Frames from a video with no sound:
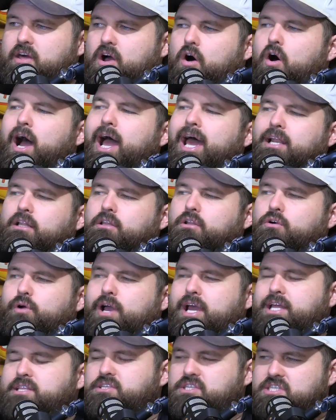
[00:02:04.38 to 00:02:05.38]
I had a little
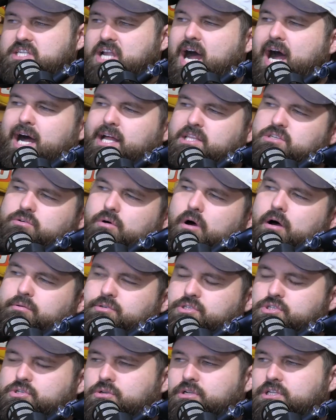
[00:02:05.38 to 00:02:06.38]
head start, so I
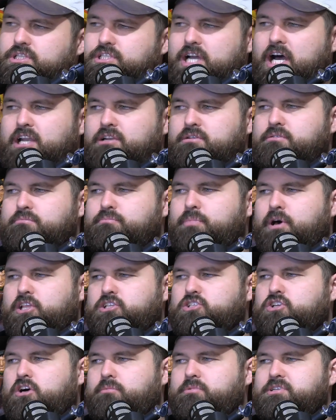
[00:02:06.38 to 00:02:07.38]
was sort of done by
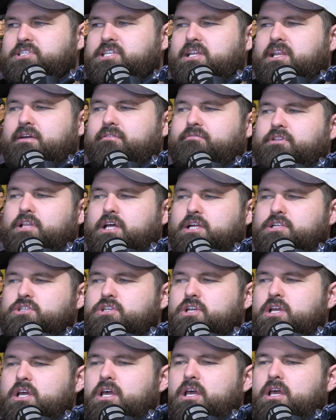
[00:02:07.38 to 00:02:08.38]
the time we sat down for
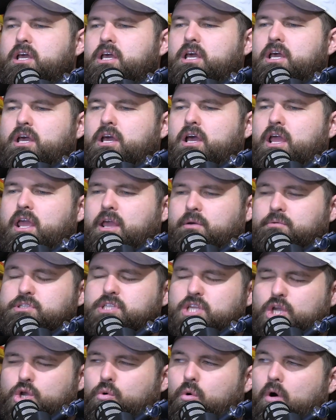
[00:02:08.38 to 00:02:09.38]
lunch. It was
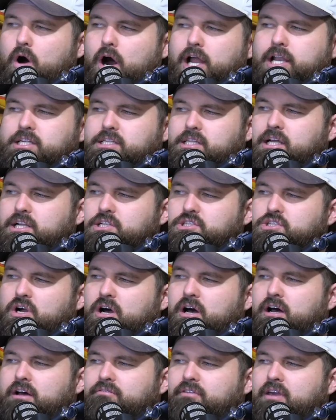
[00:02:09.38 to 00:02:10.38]
the quietest lunch
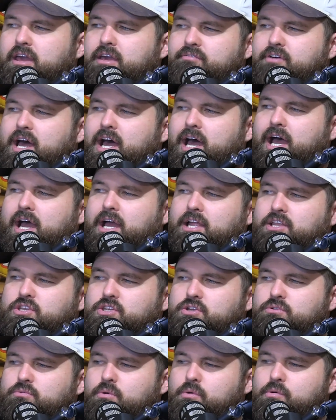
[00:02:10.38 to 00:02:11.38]
I've ever had.
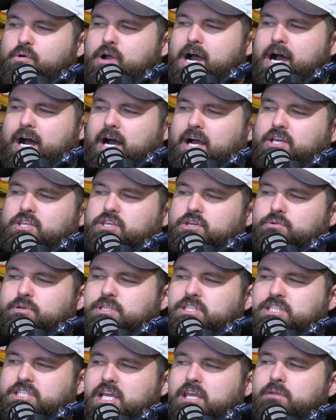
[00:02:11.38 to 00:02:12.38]
You were
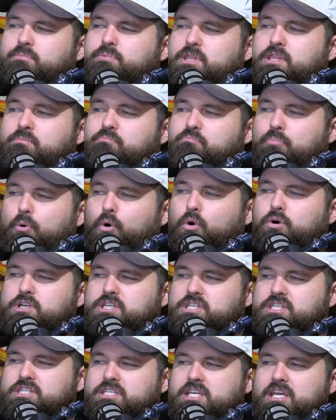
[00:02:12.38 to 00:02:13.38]
deep in the
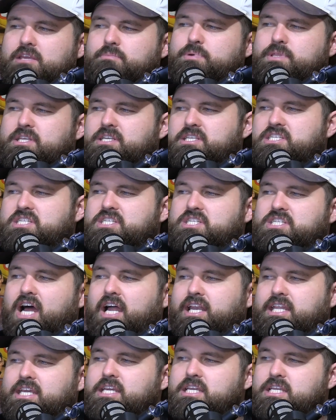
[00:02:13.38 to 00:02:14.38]
books, deep in the study.